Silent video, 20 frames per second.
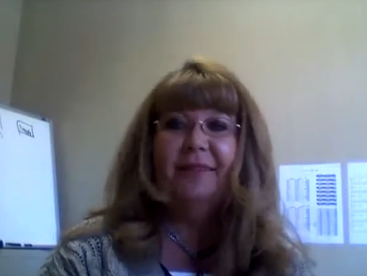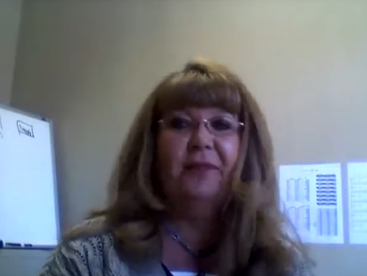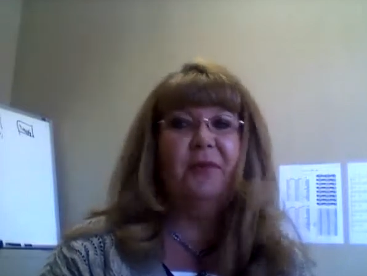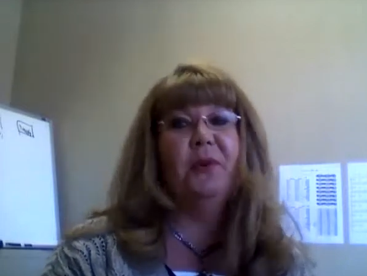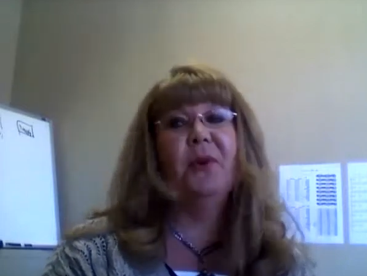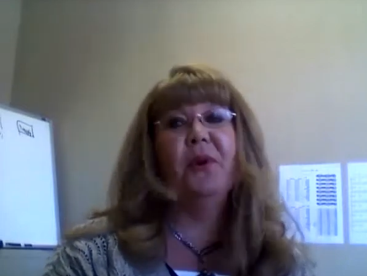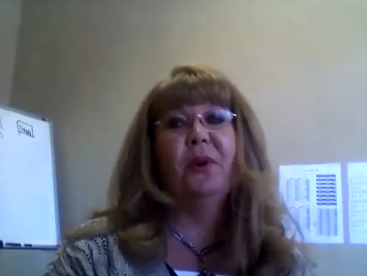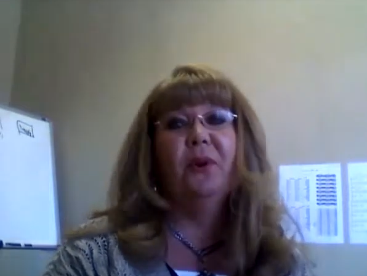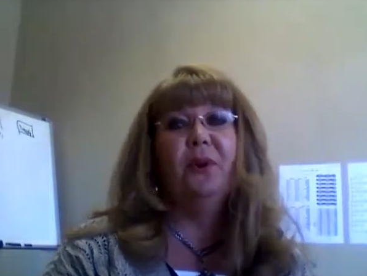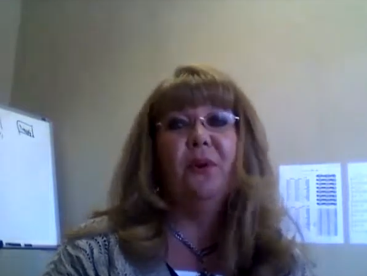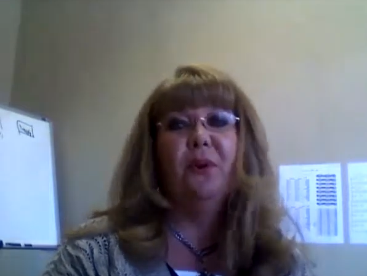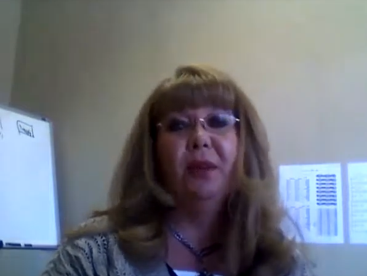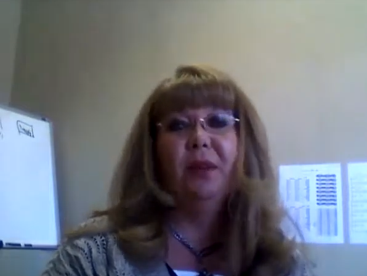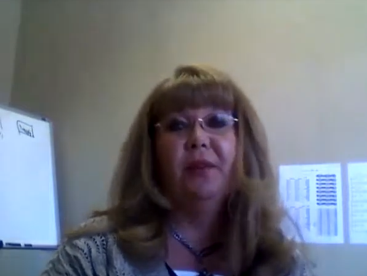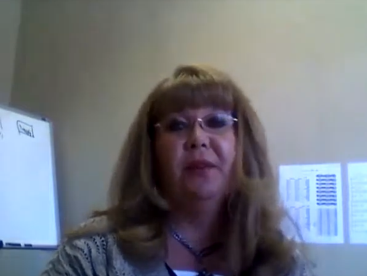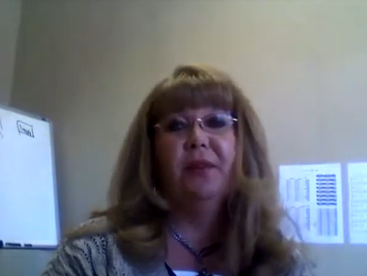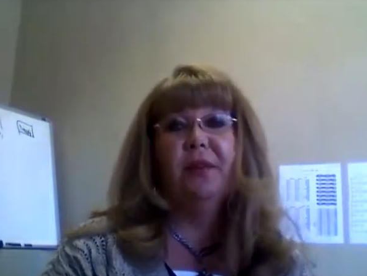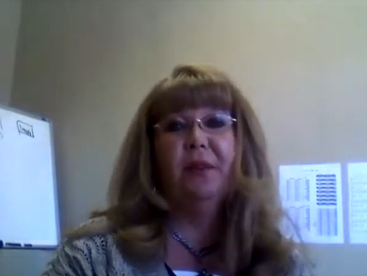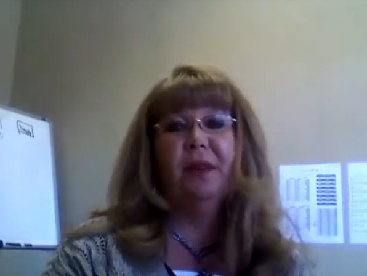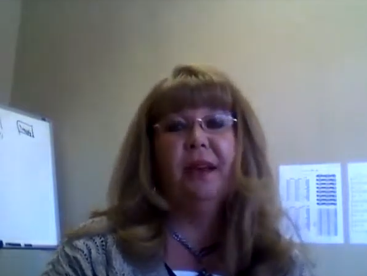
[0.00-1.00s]
or
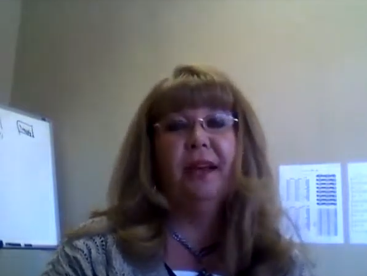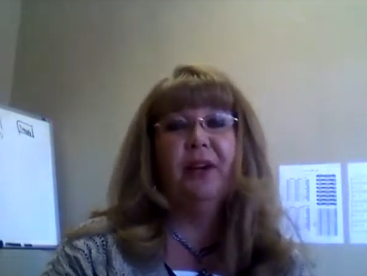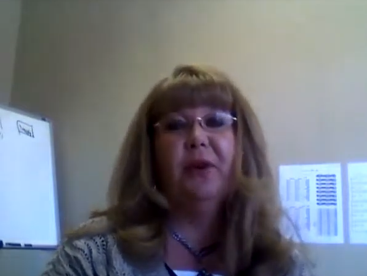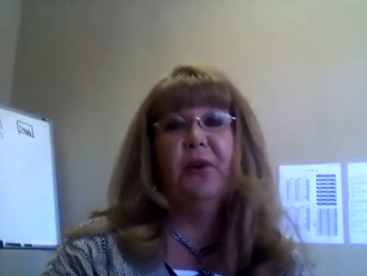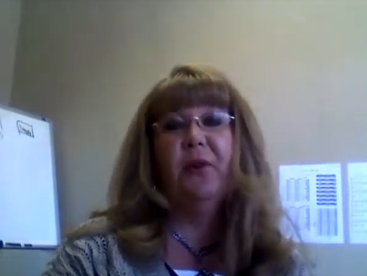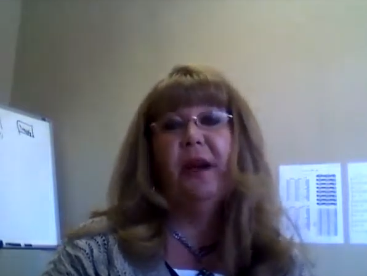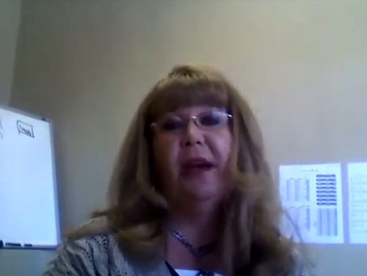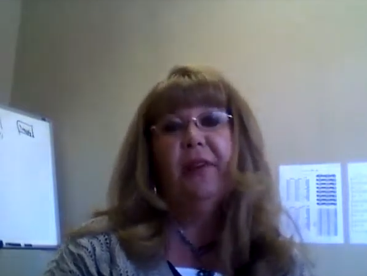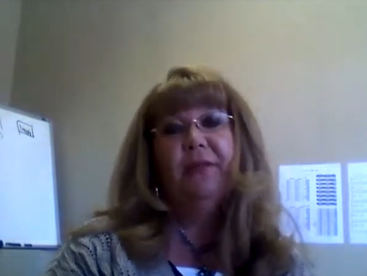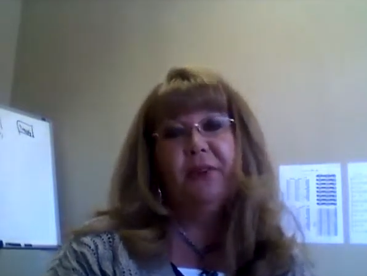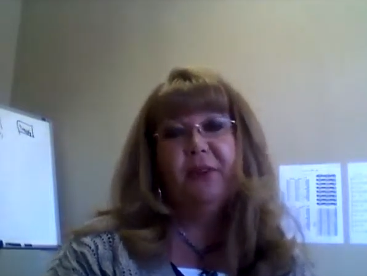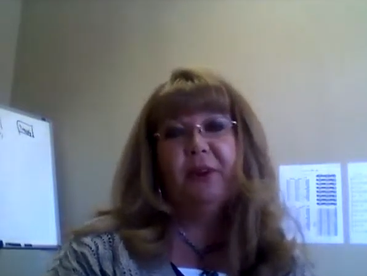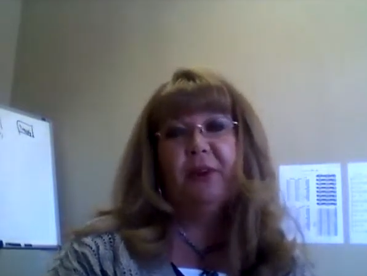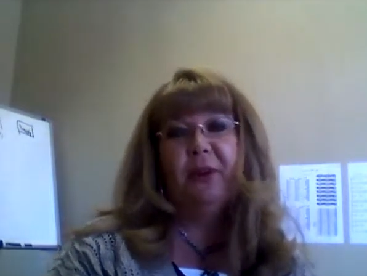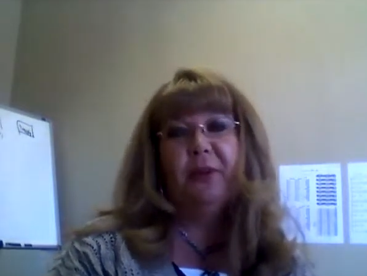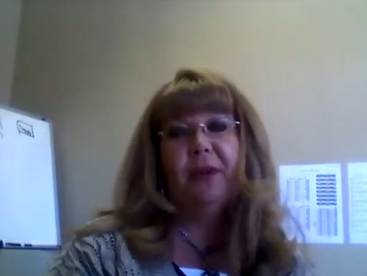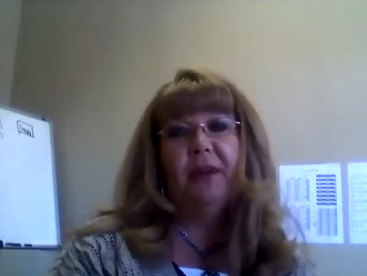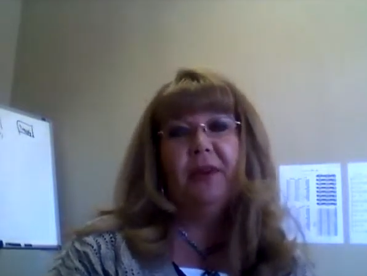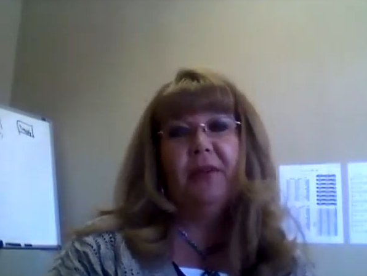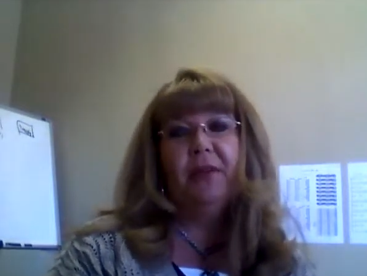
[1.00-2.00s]
what kind of craft you're
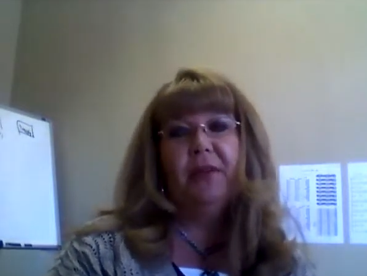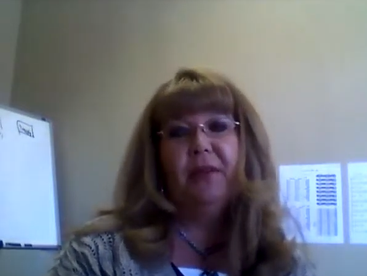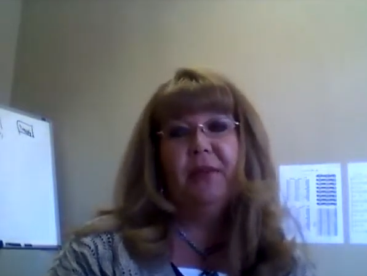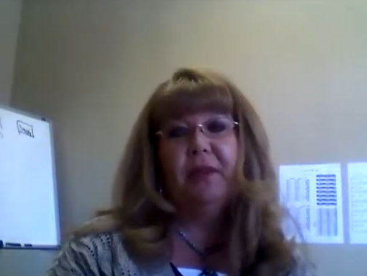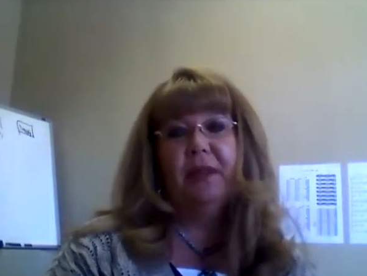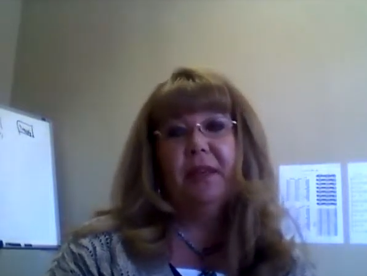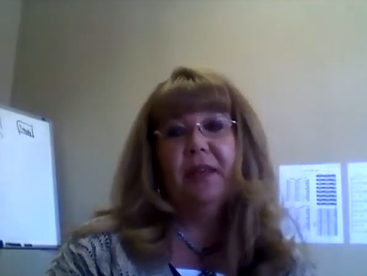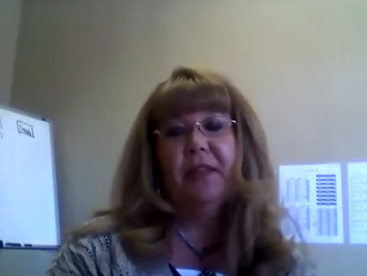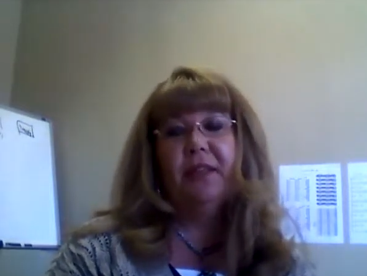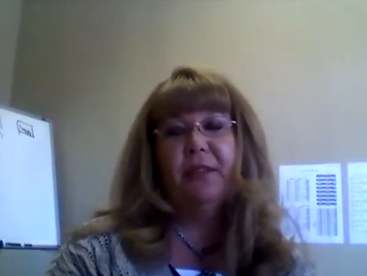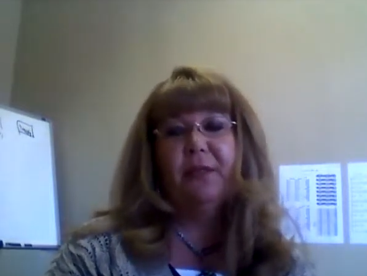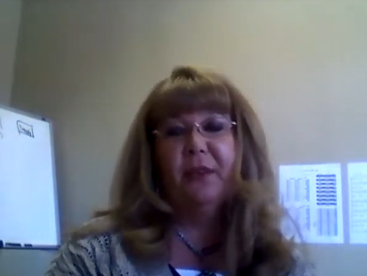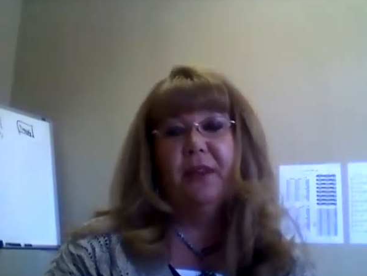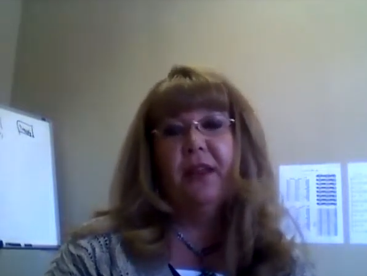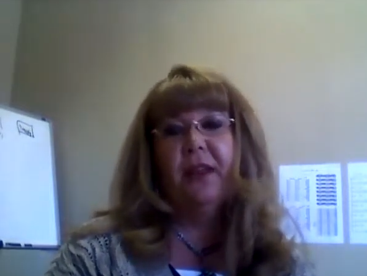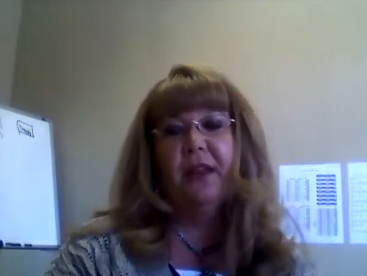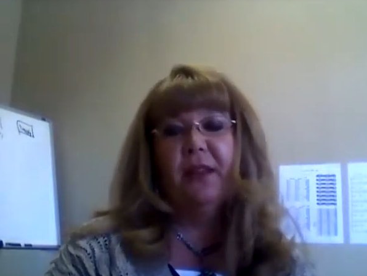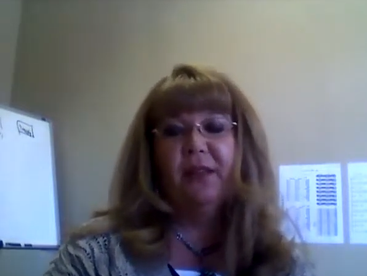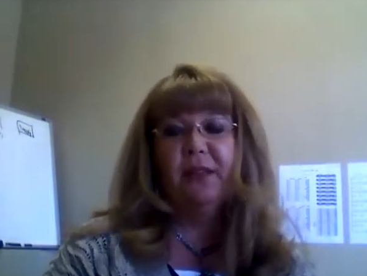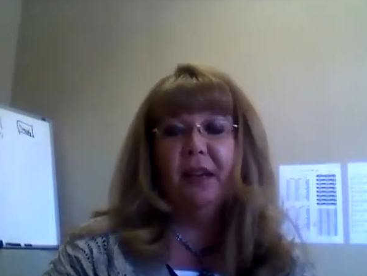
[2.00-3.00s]
going to make the kids for
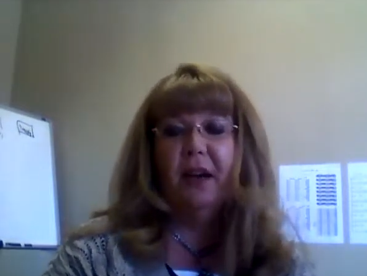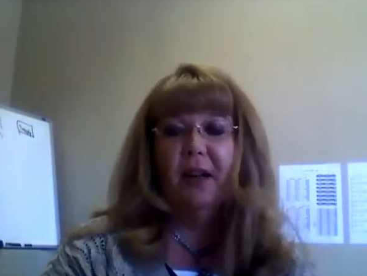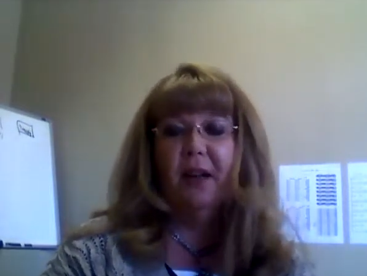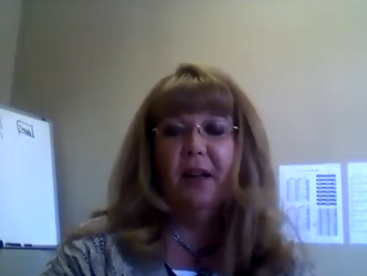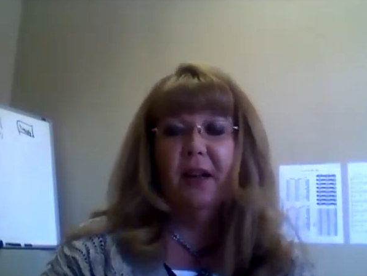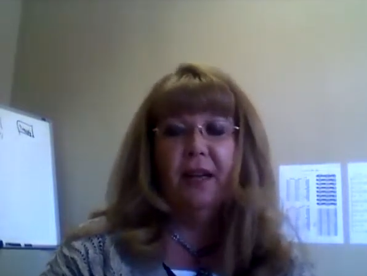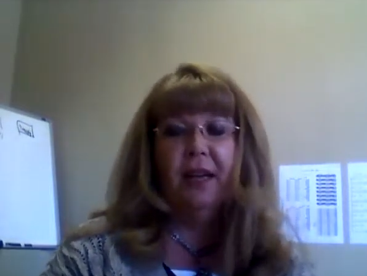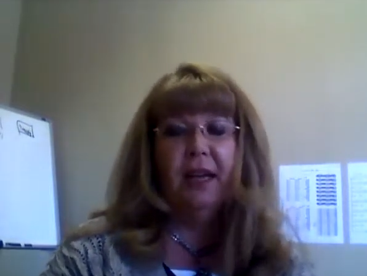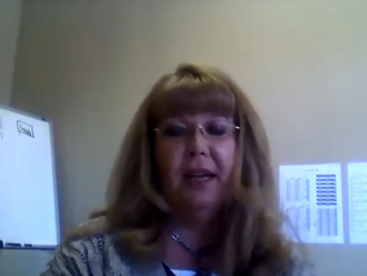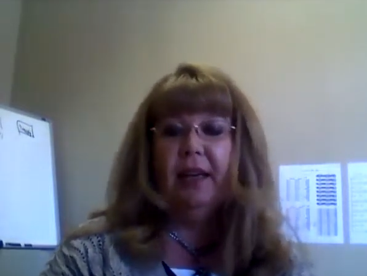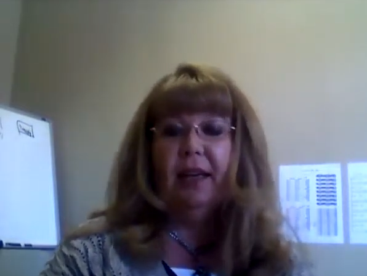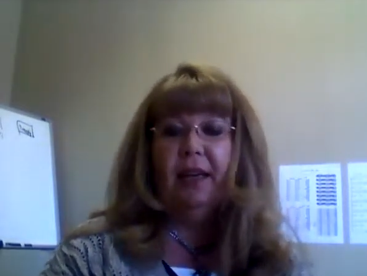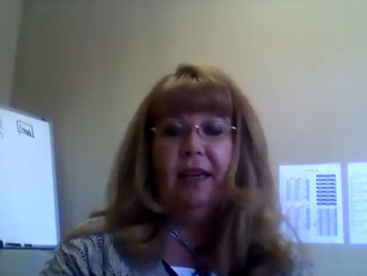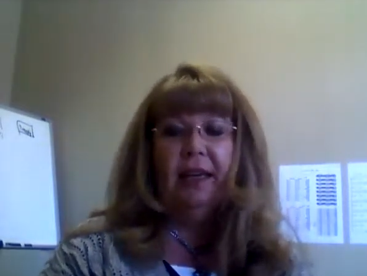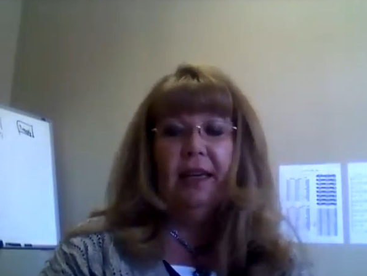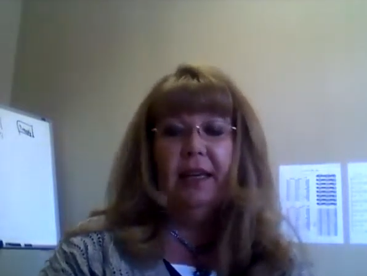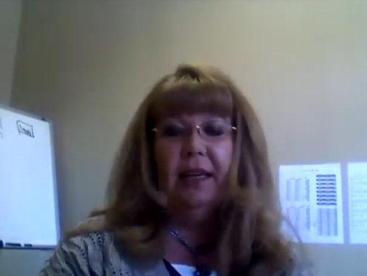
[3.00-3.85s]
the next holiday.